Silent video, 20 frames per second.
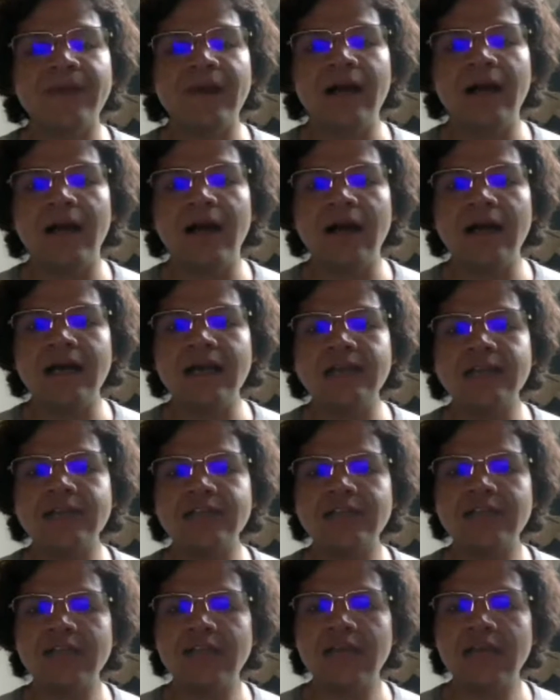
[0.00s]
and
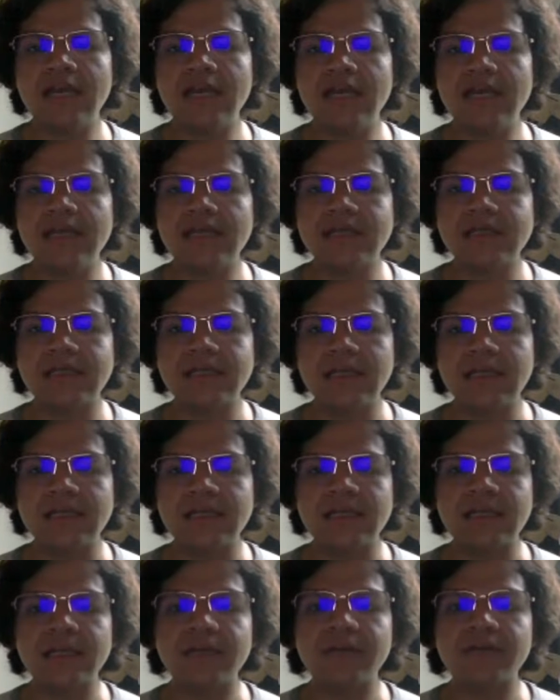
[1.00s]
she is the
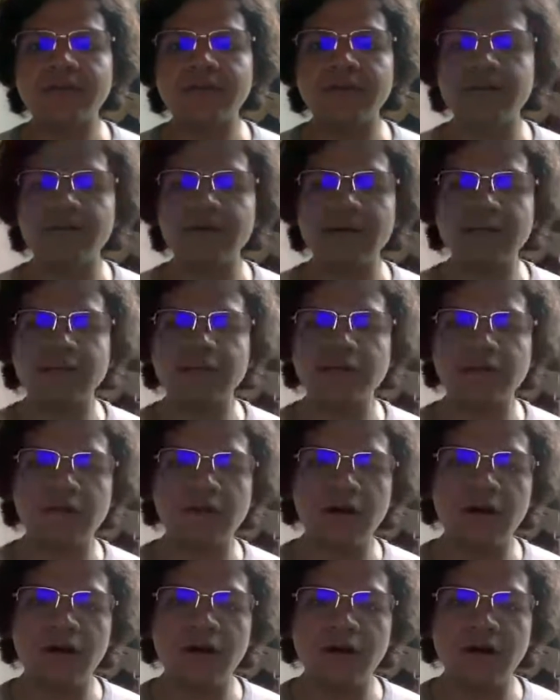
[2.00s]
executive
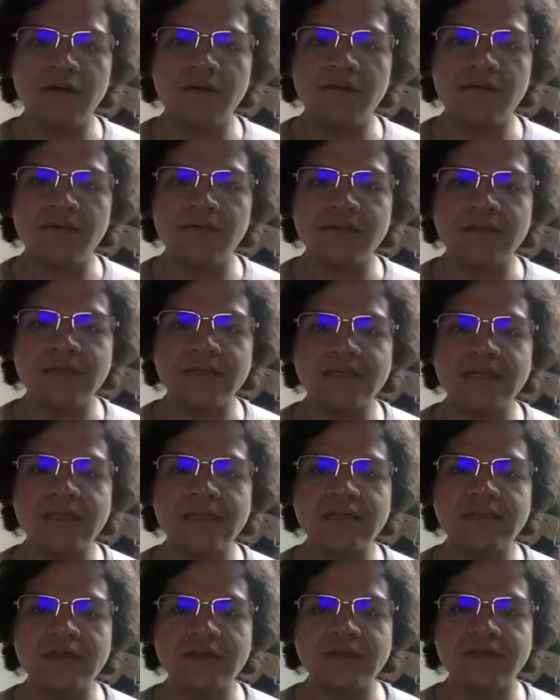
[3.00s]
director of the
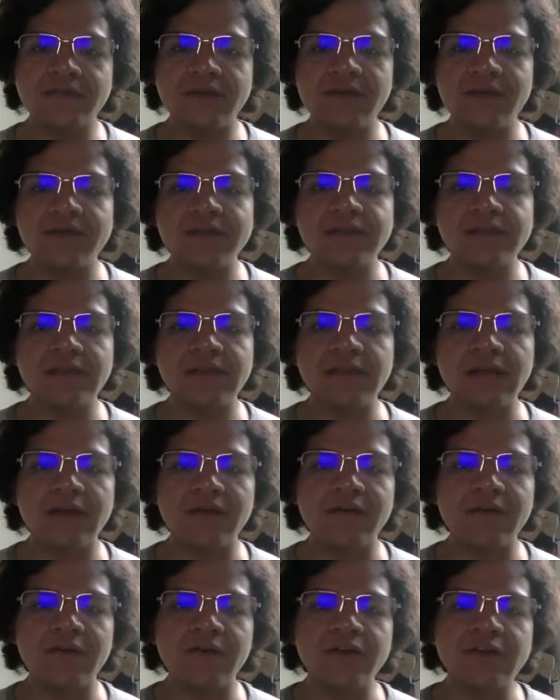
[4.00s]
St. Josepha Basilica
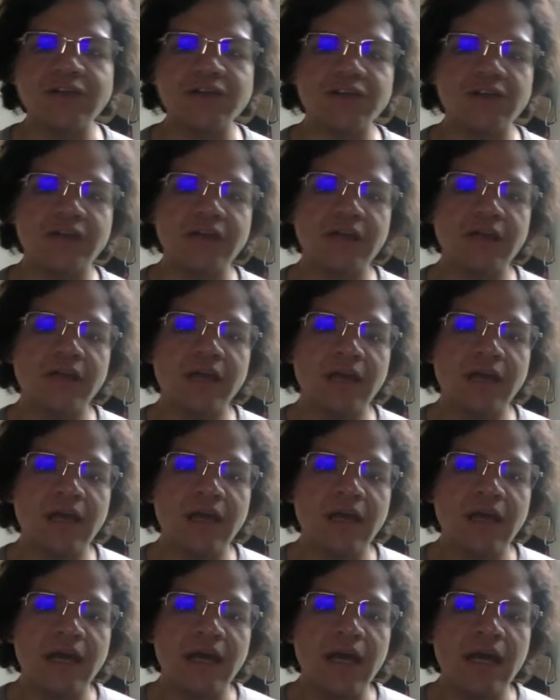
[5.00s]
Foundation.
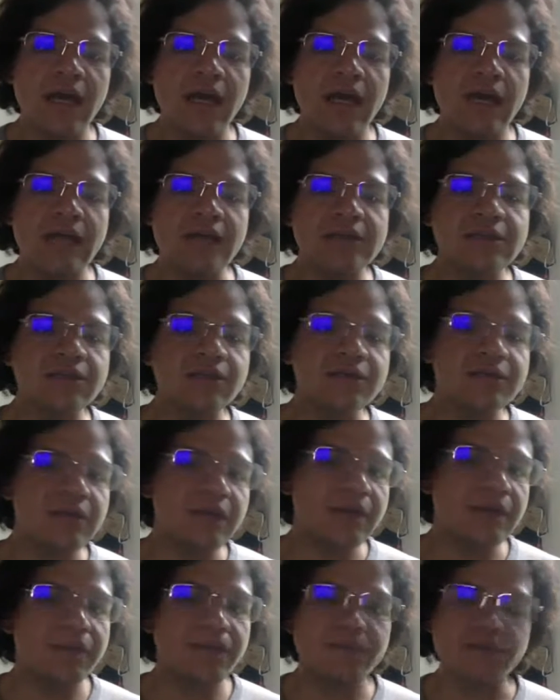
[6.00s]
And she'll
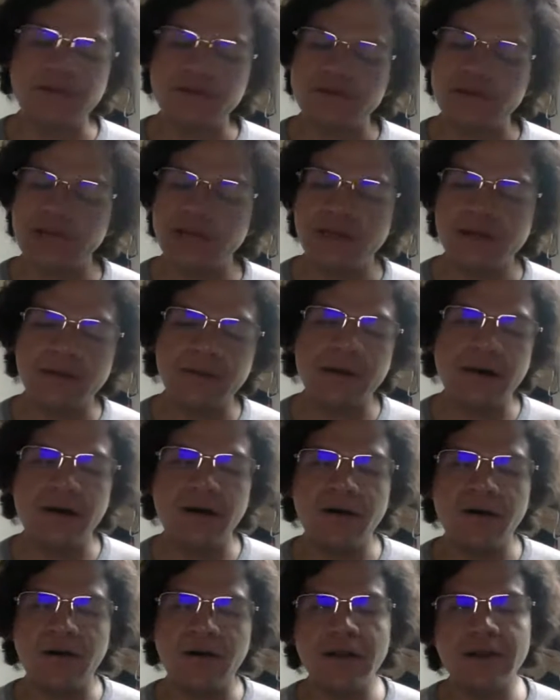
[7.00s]
talking
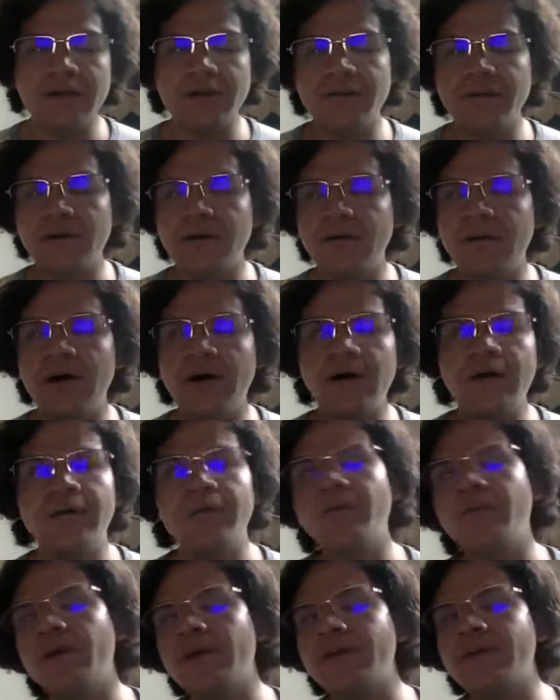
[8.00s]
about a little bit
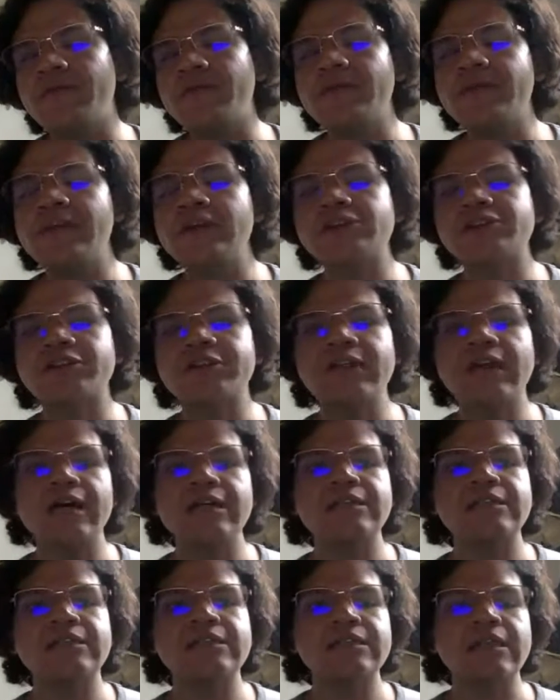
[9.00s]
about what the foundation
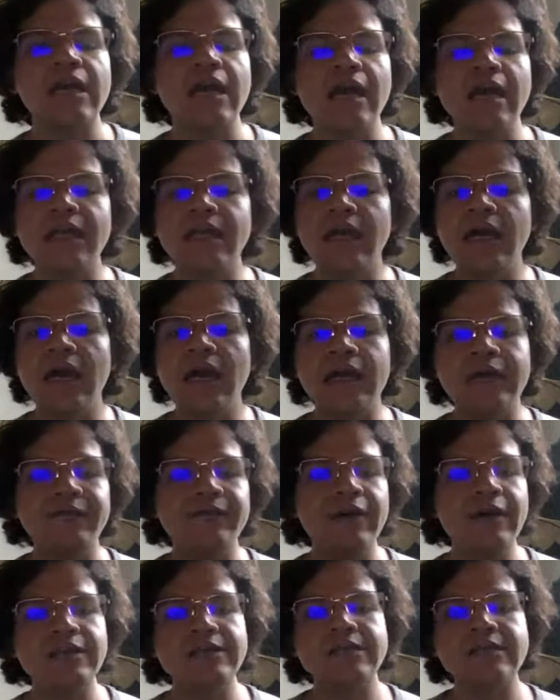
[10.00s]
does and
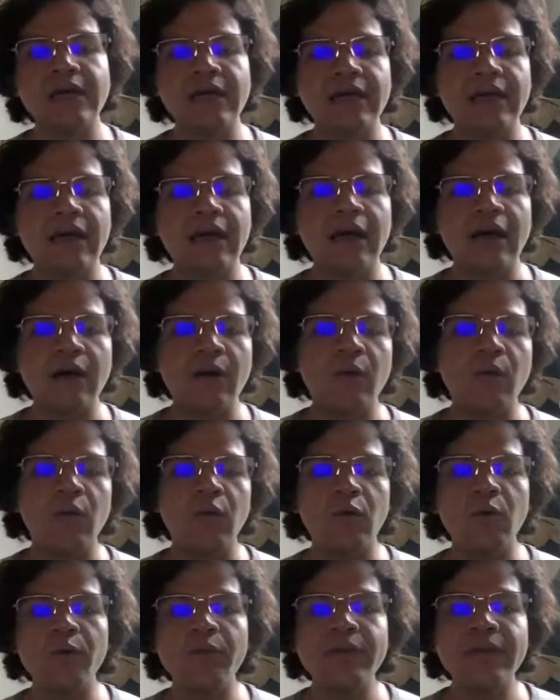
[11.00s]
events that
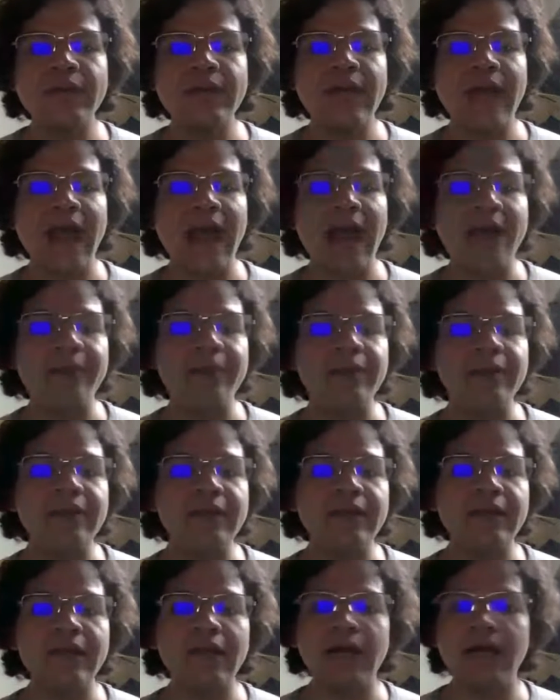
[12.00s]
will be
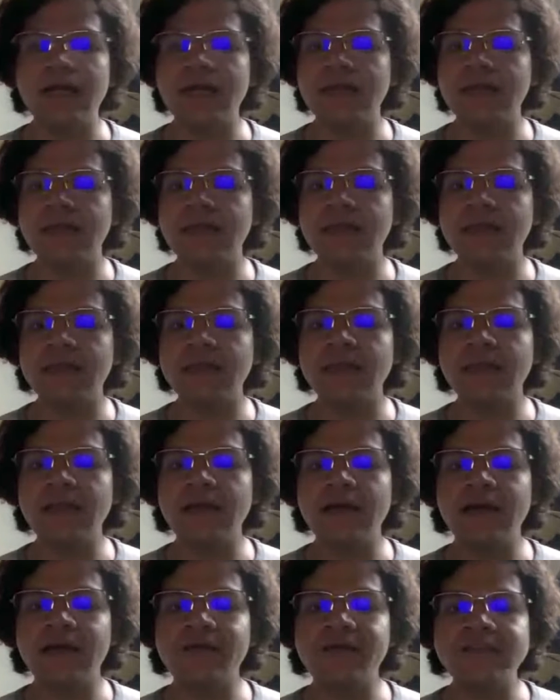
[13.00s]
happening at the
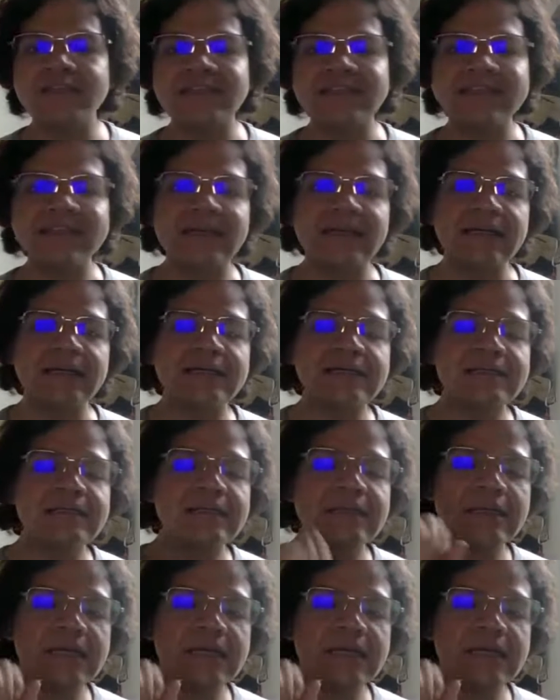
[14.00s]
Basilica.